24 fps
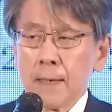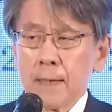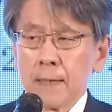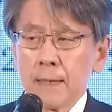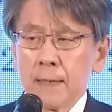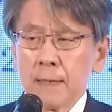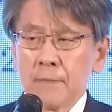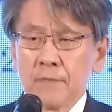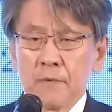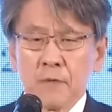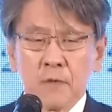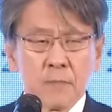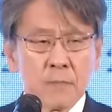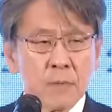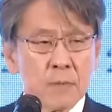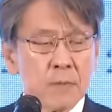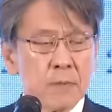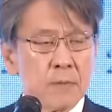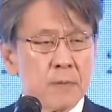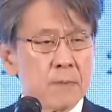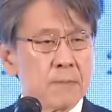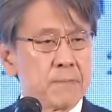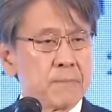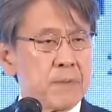the
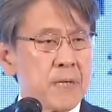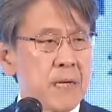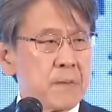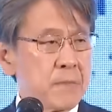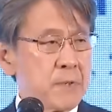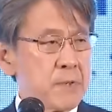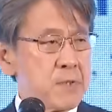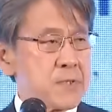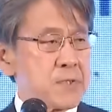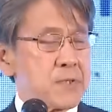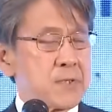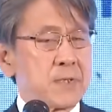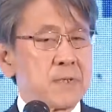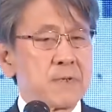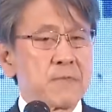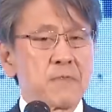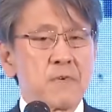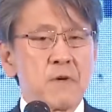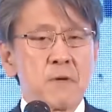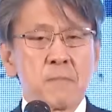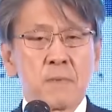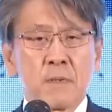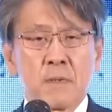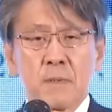former Prime Minister,
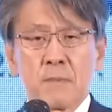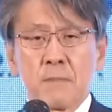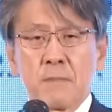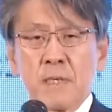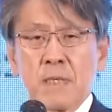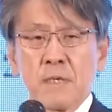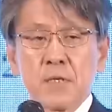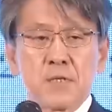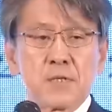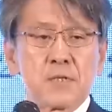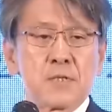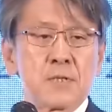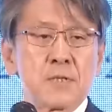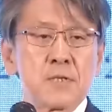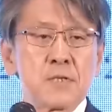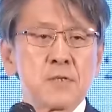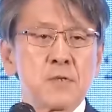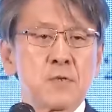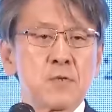former ministers,